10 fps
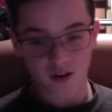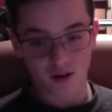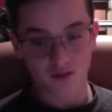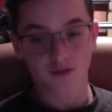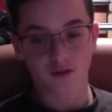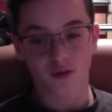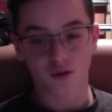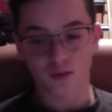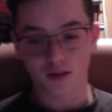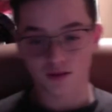of
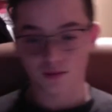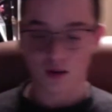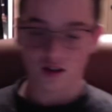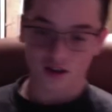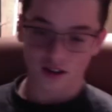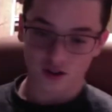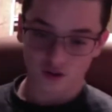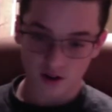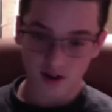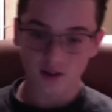whom is much less
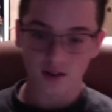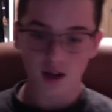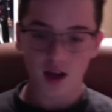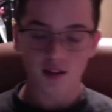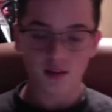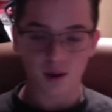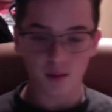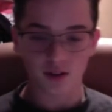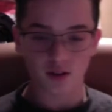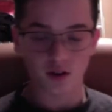strict, to buy
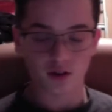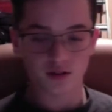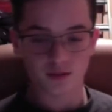me the goods.